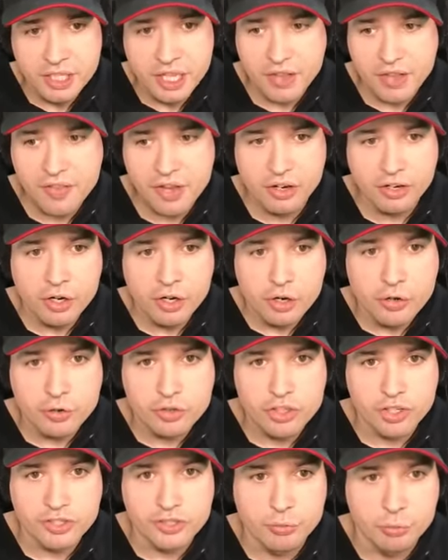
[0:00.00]
And they're
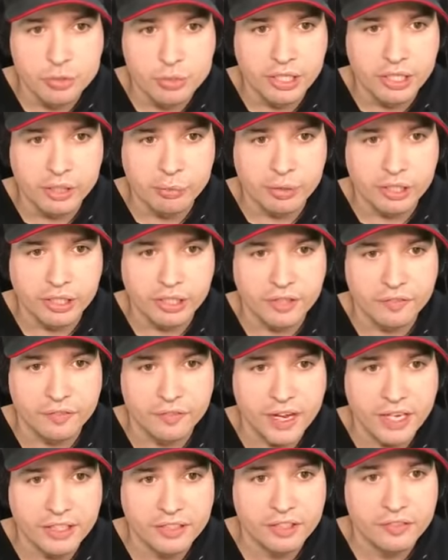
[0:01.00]
just really, really
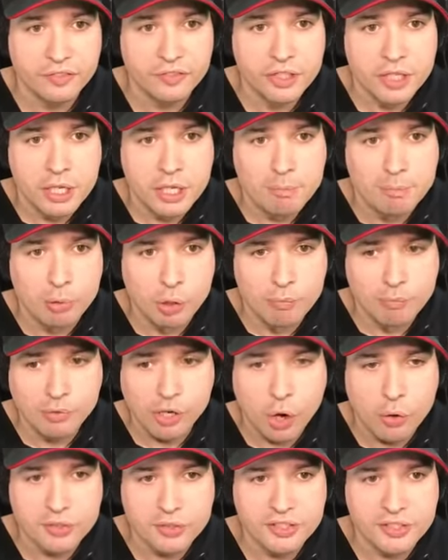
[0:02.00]
effective. Boom
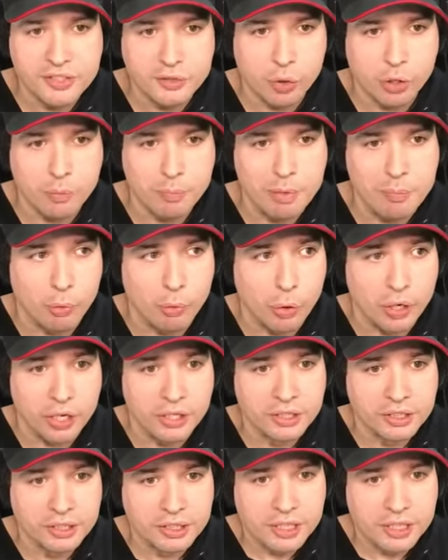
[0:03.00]
goes the Scorpy Boy.